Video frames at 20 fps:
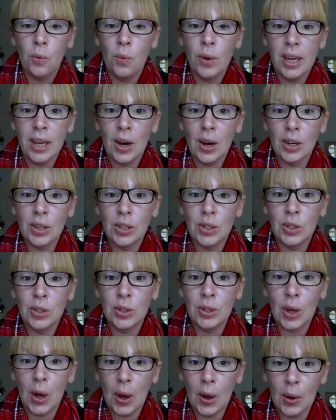We are
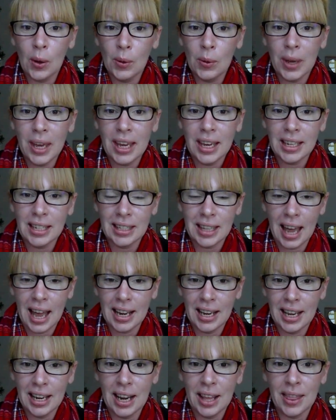so
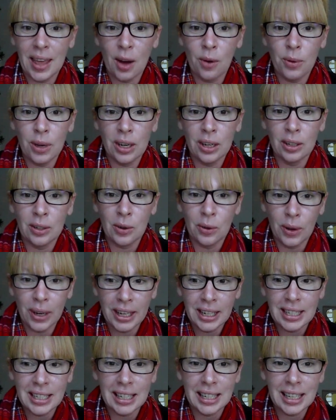excited that we are
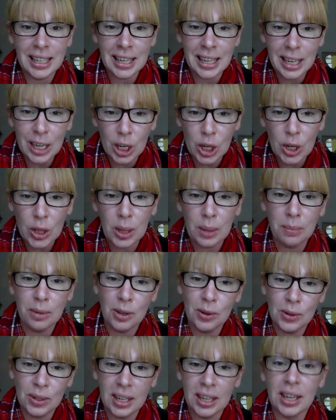going to hear the
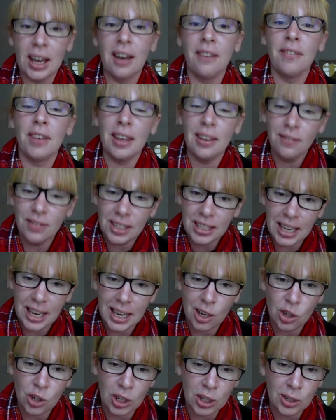music of
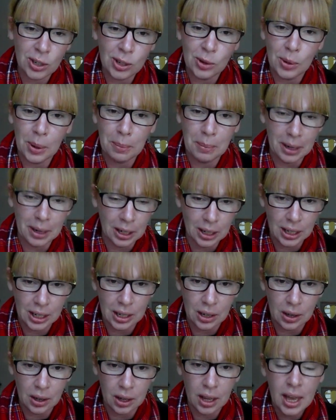Invitation to a
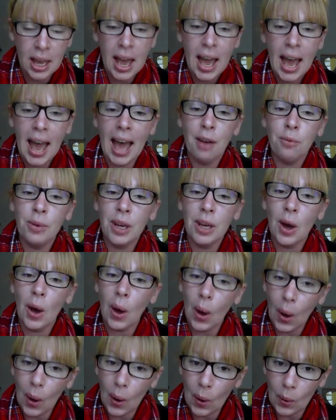Miracle. And we
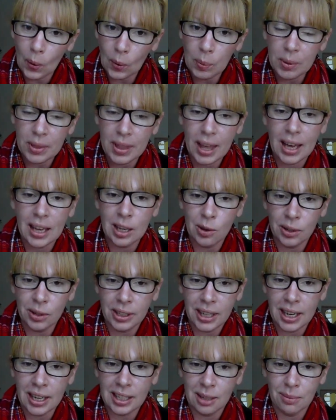hope that you'll
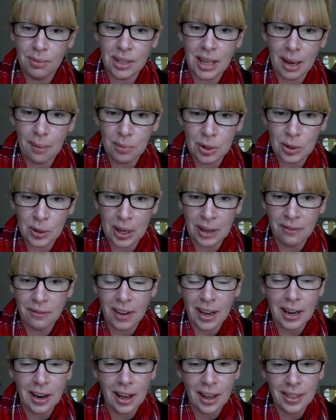take some time to
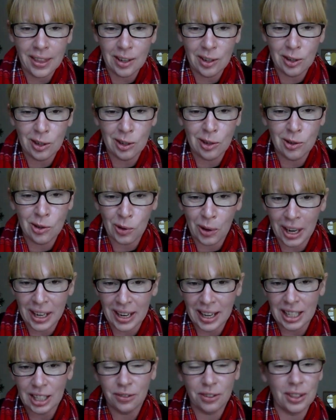invite others to join
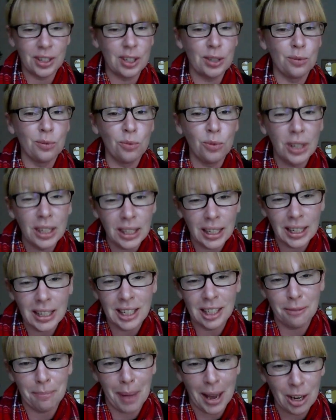us for this really
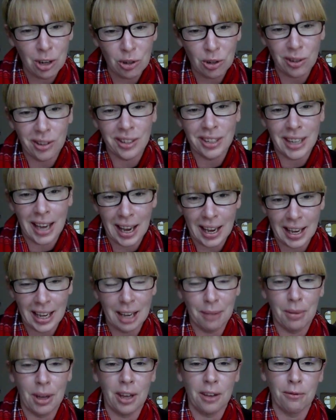special
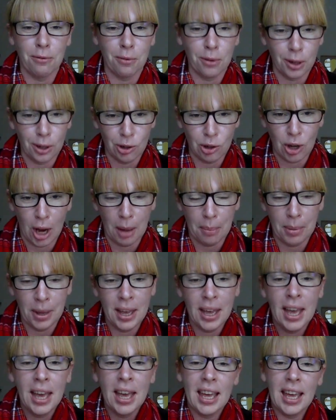time of worship.
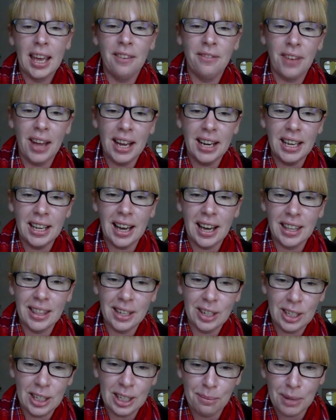Inviting
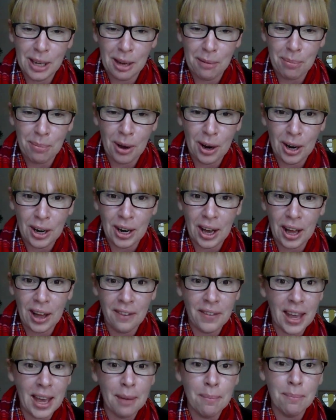others to be a part
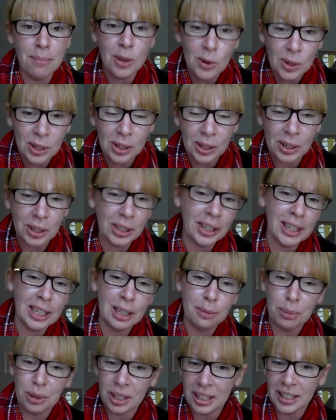of a musical
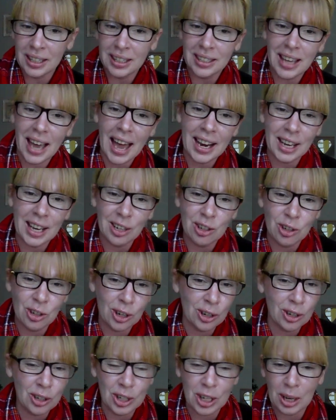experience at a
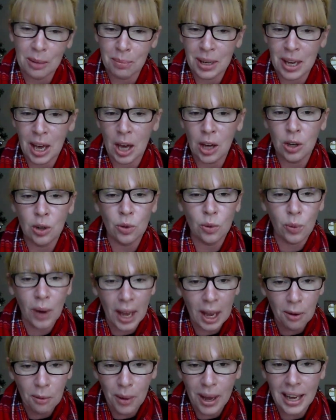church can be a
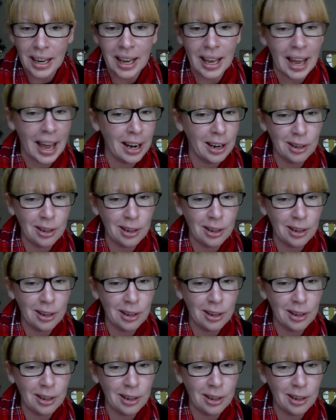great way to